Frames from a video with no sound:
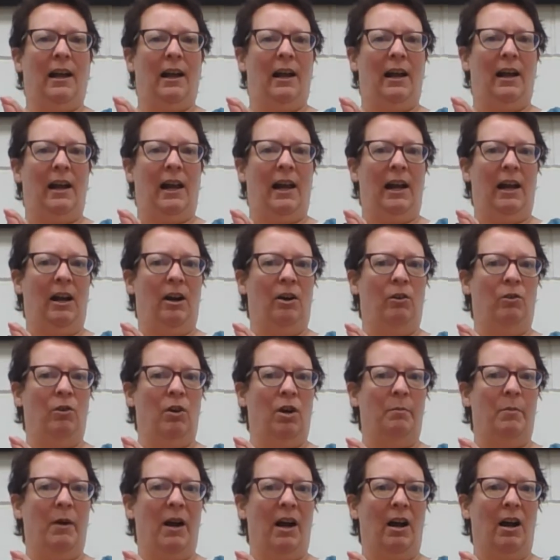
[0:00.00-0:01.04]
How
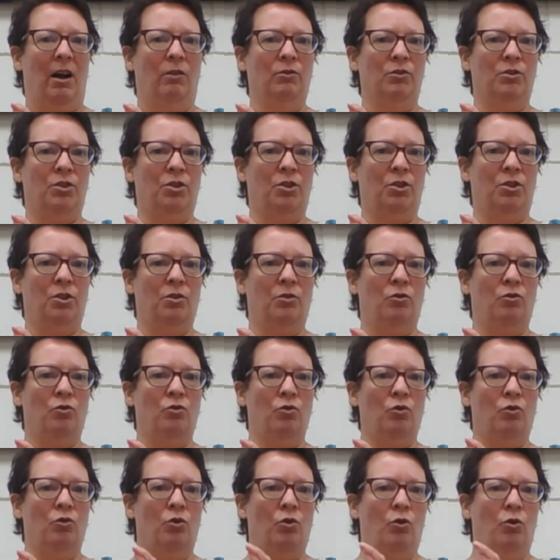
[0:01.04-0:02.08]
about
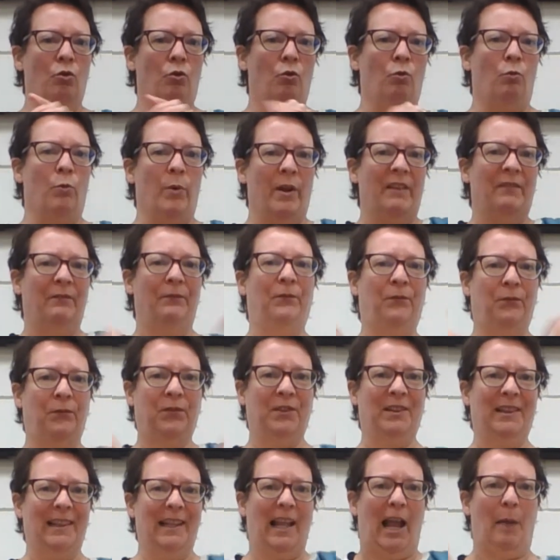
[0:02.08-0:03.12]
we
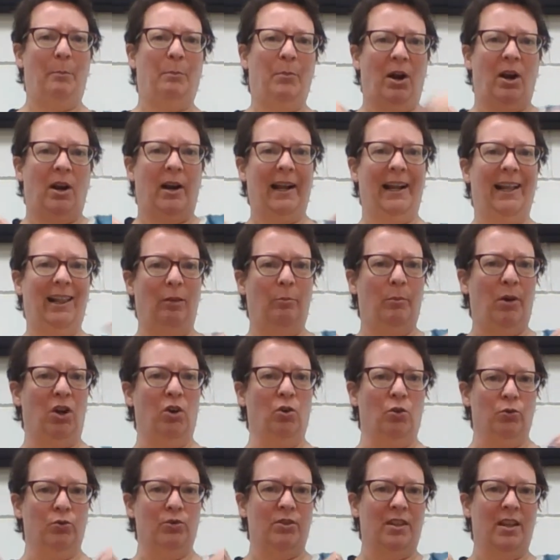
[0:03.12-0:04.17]
flap our
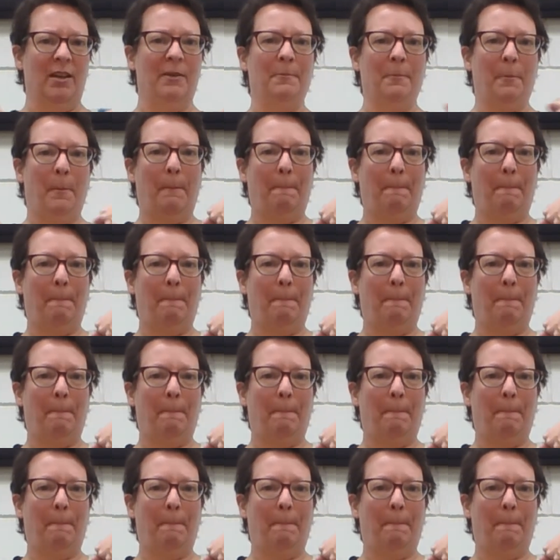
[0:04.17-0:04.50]
elbows?